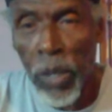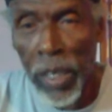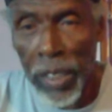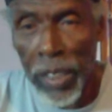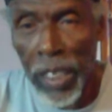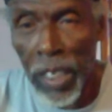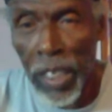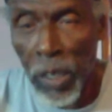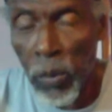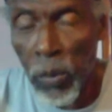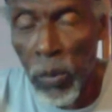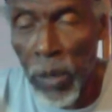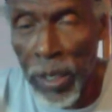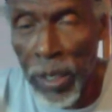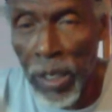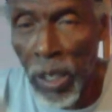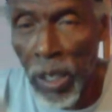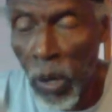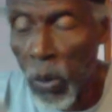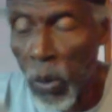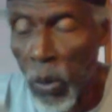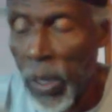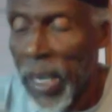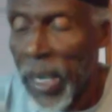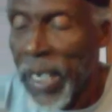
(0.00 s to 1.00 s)
we are dealing with
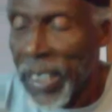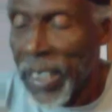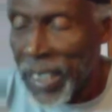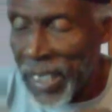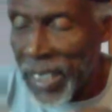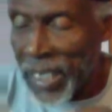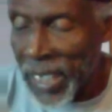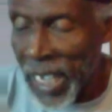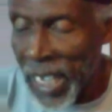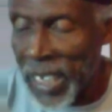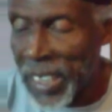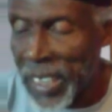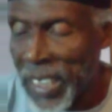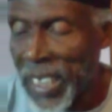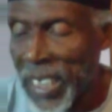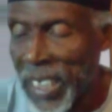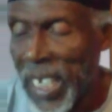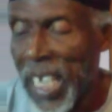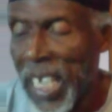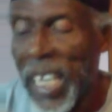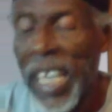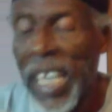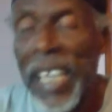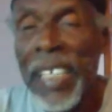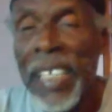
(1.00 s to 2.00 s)
now. 6
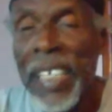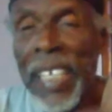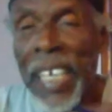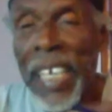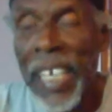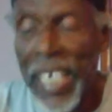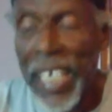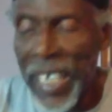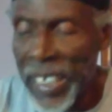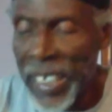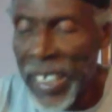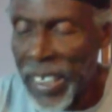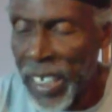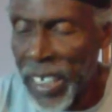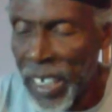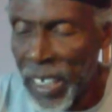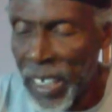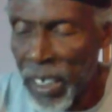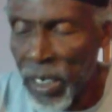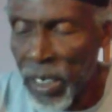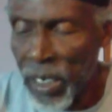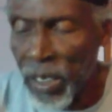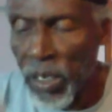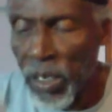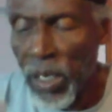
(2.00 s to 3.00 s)
into
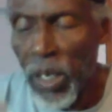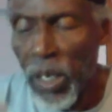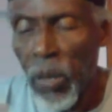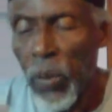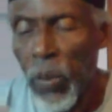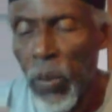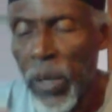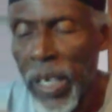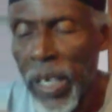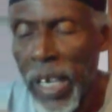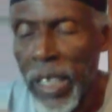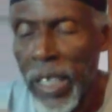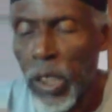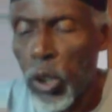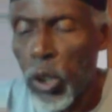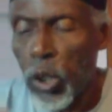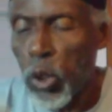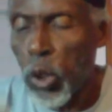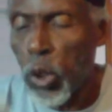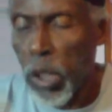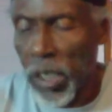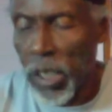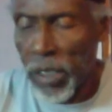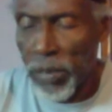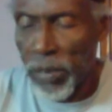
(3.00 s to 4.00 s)
18, we get
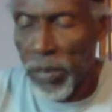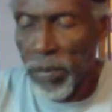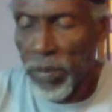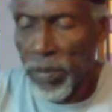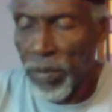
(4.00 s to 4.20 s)
3.